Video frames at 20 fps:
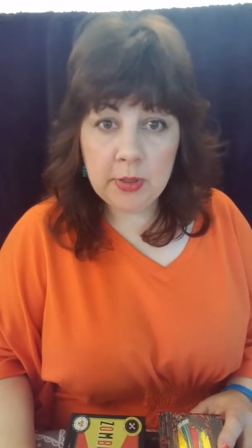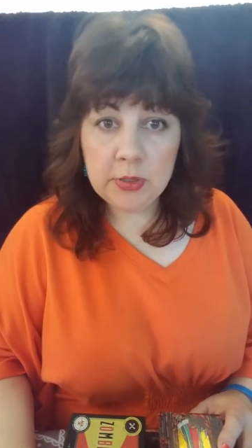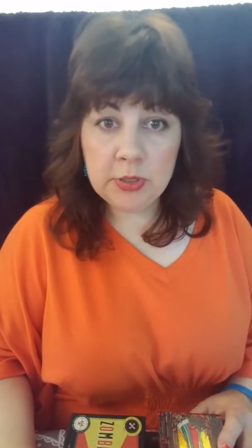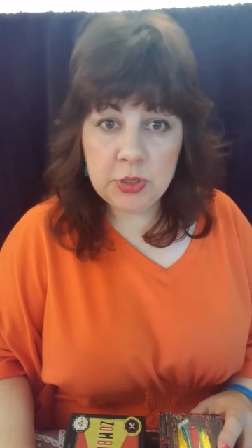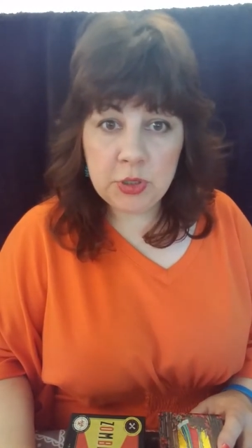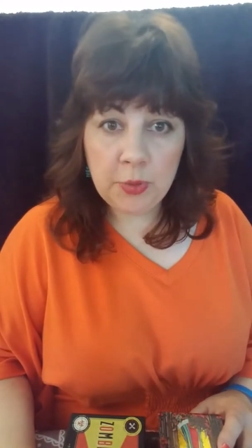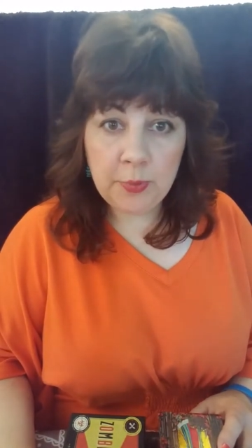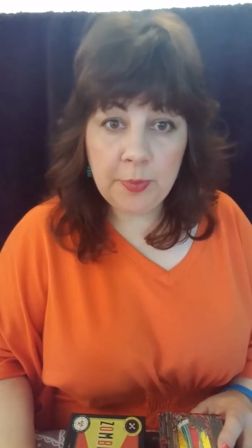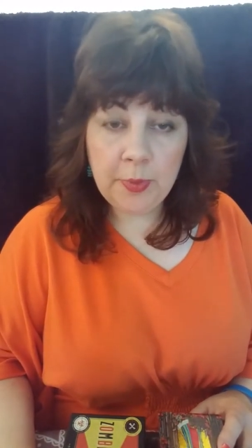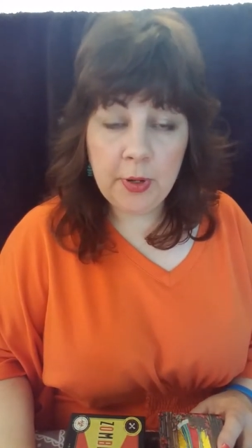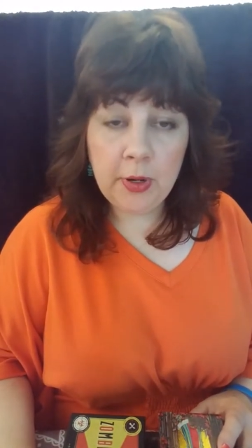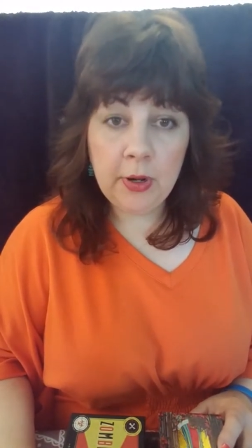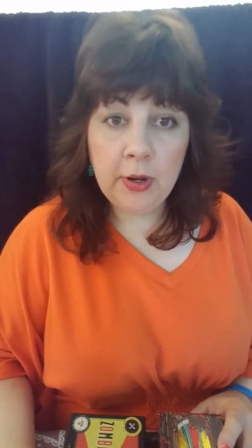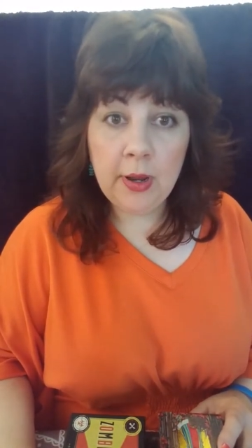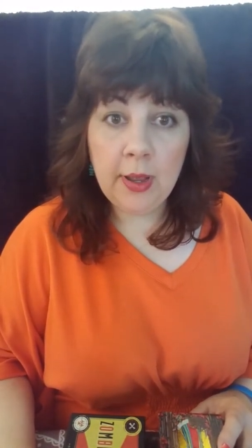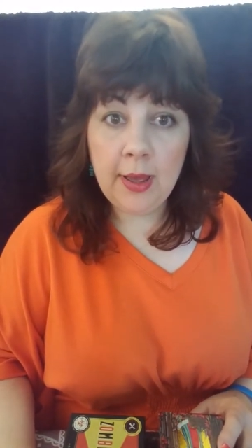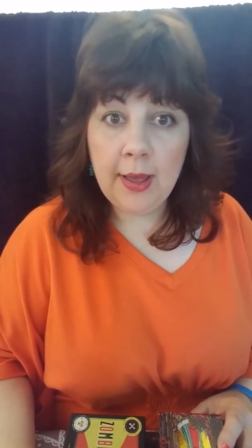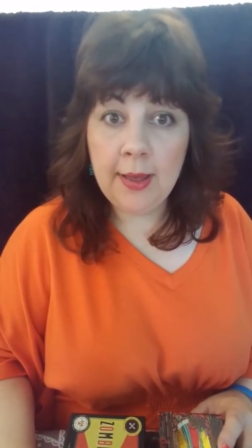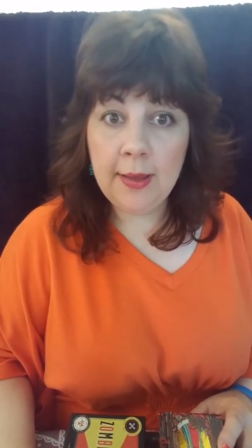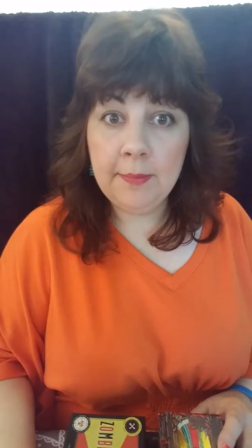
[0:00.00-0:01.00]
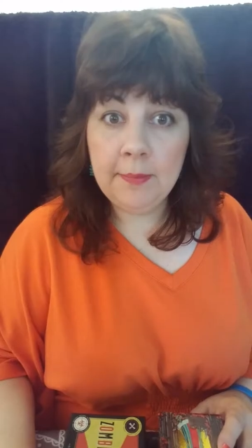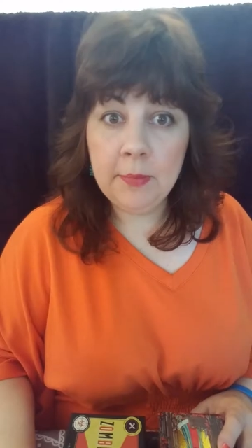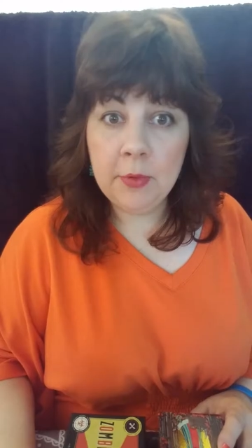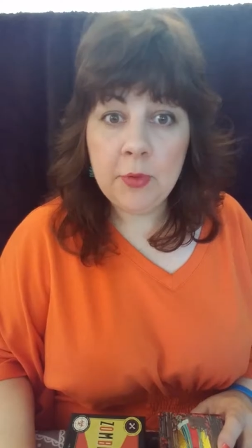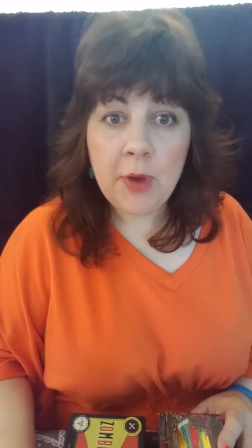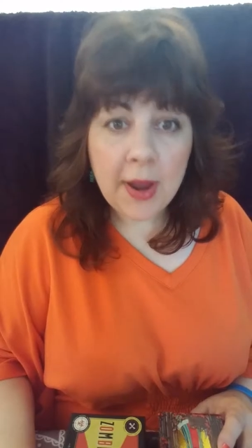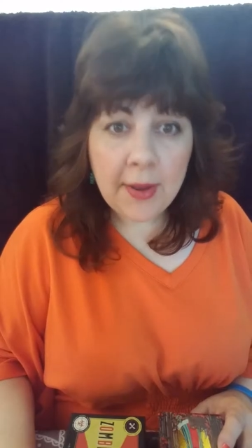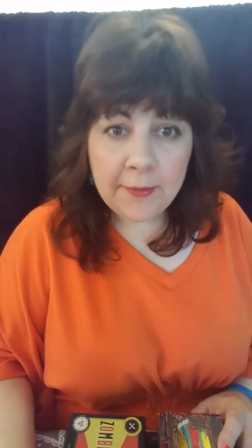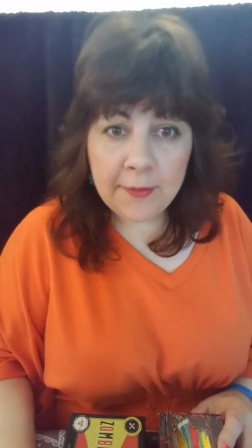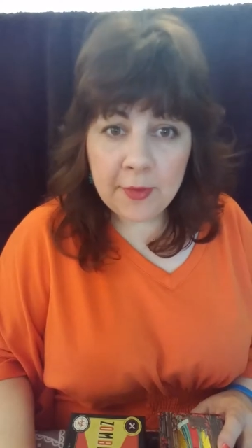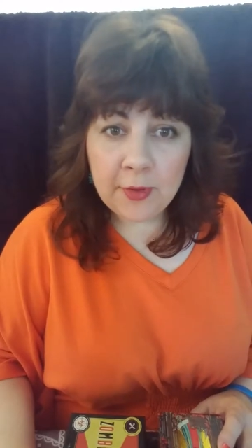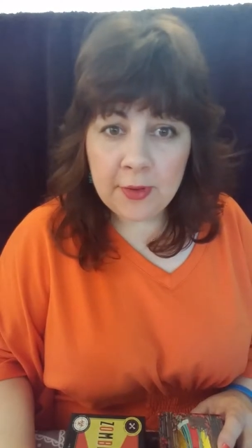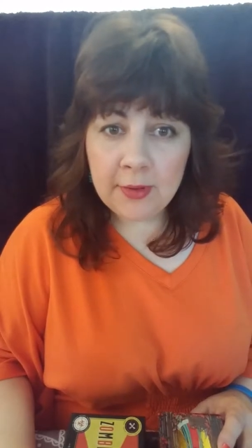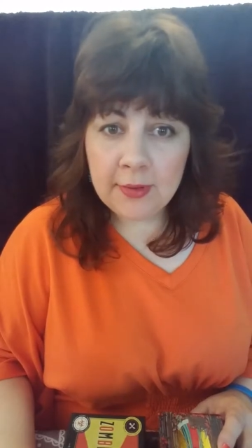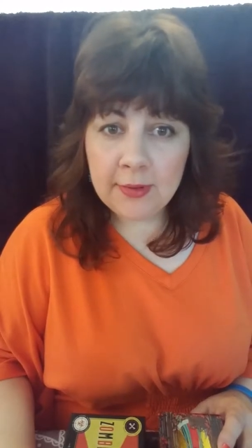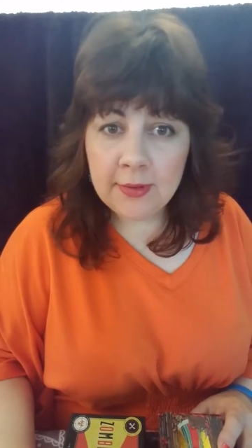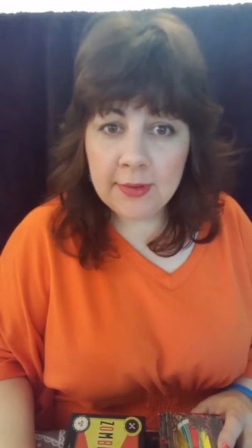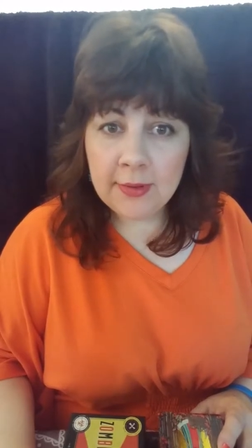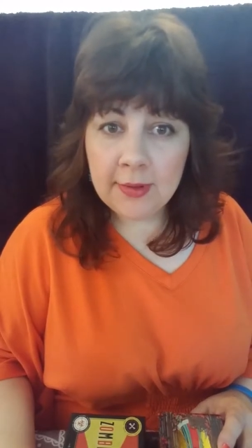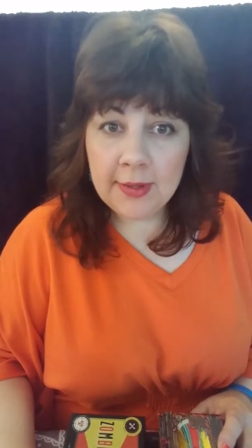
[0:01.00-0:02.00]
super um,
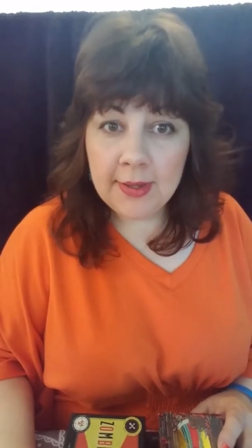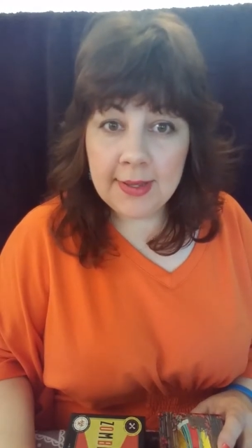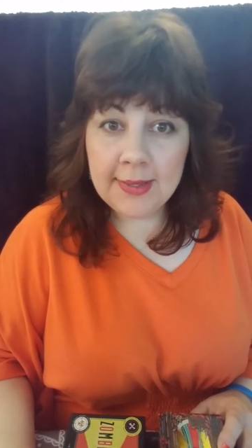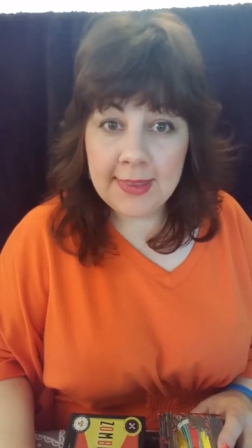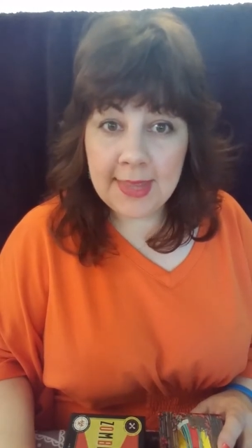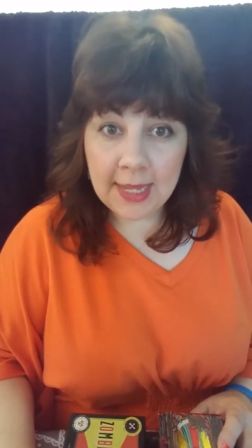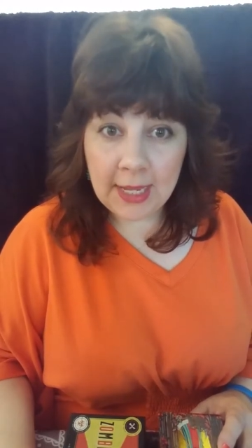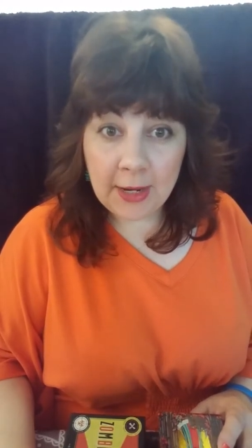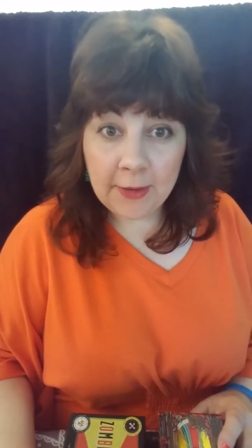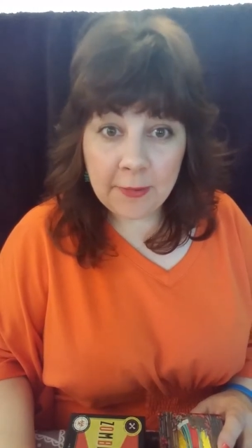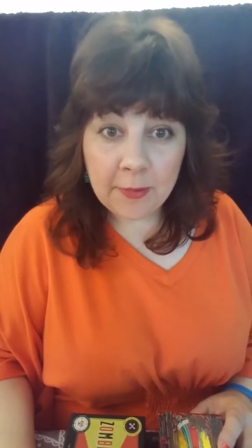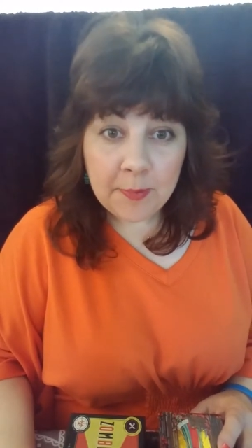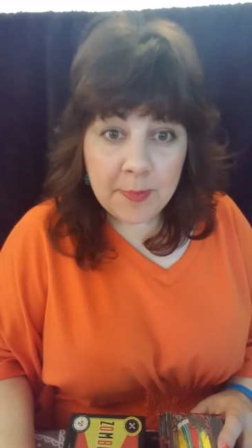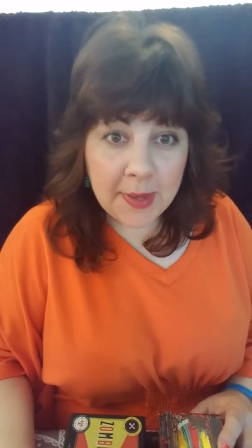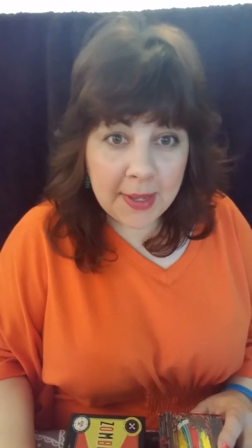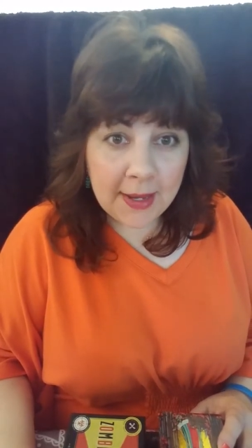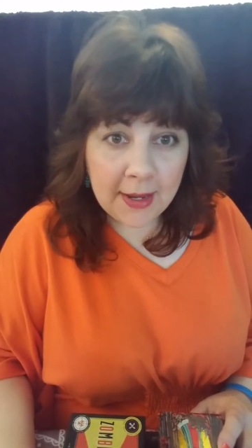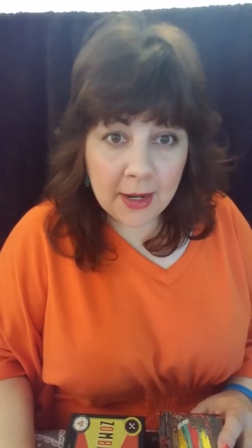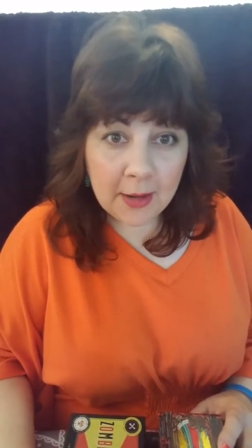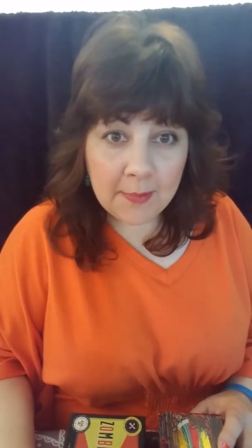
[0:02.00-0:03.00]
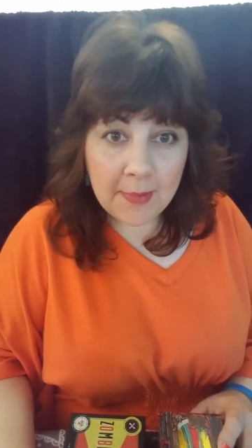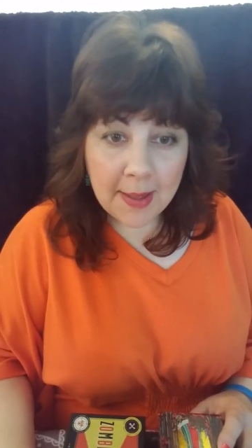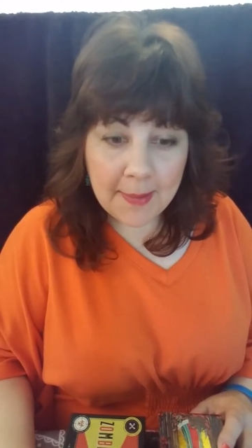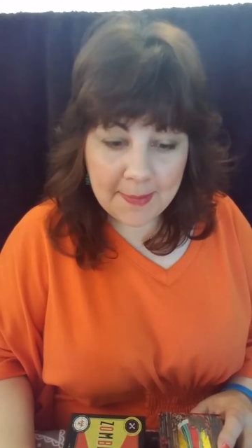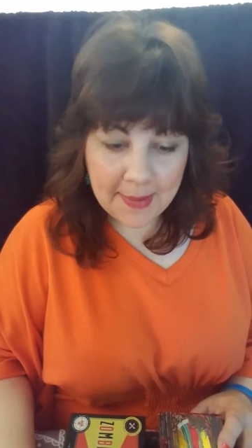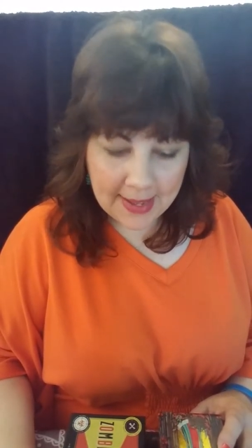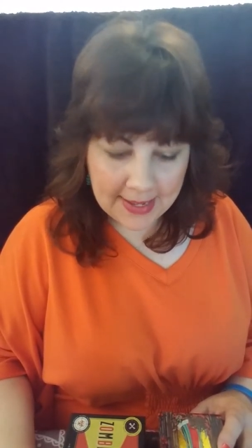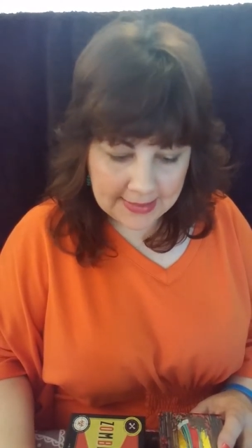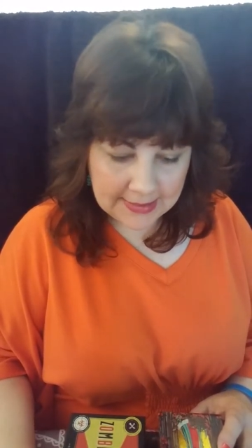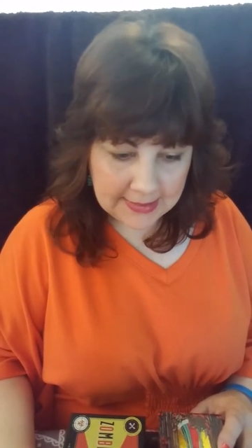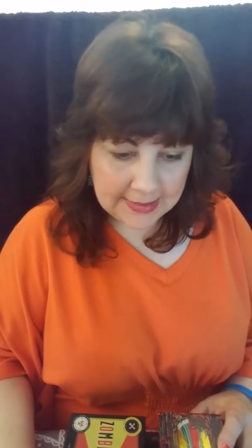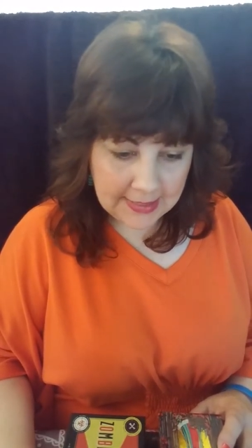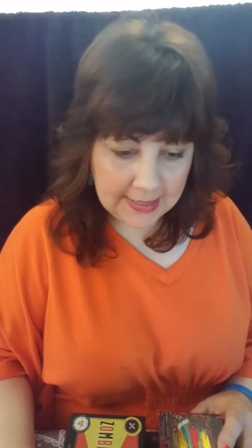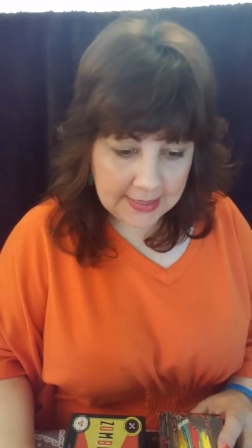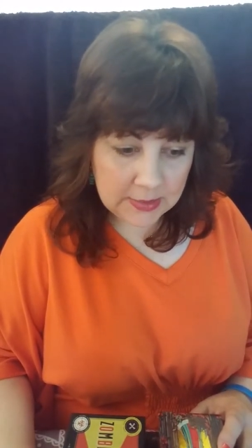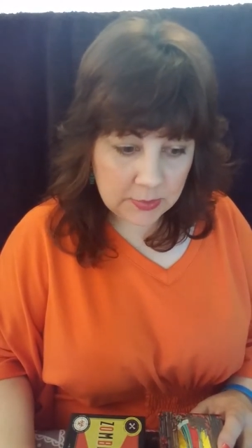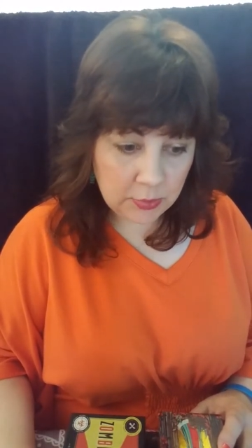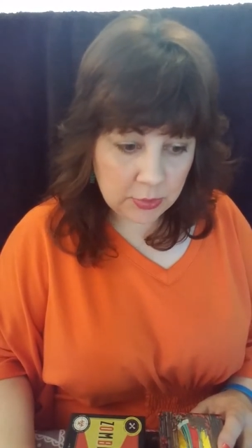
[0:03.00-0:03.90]
grateful Thank you for being here, my Pisces.